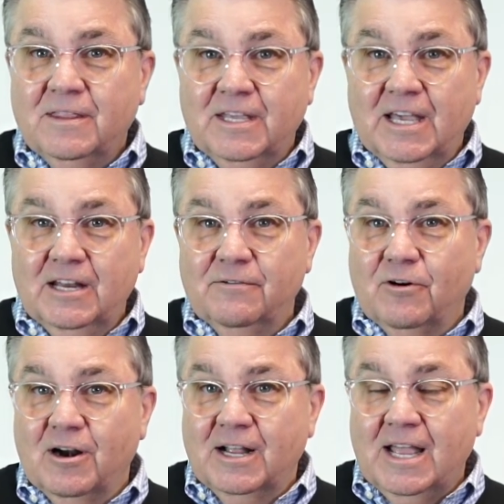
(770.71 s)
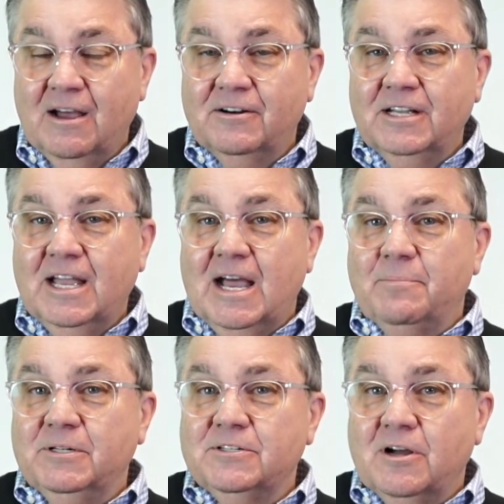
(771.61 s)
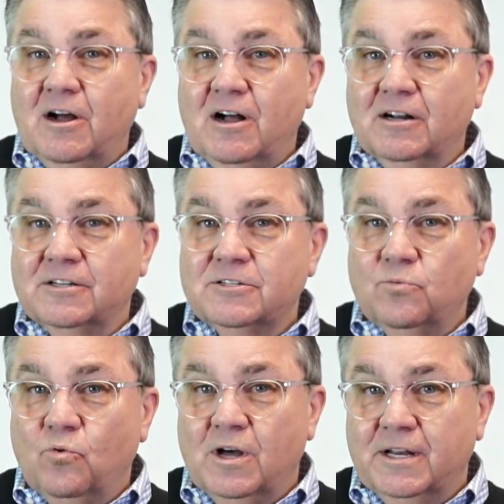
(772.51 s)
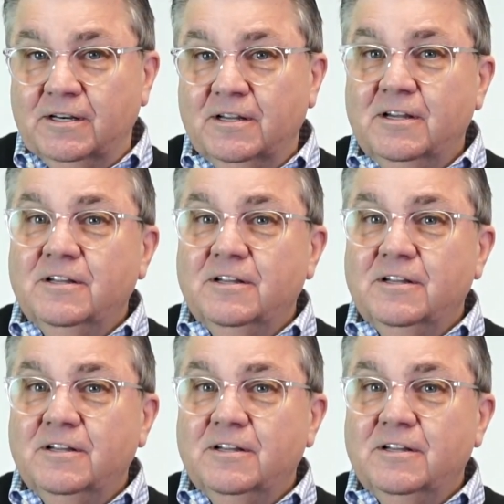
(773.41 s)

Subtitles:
The end of our accounting happens August 1.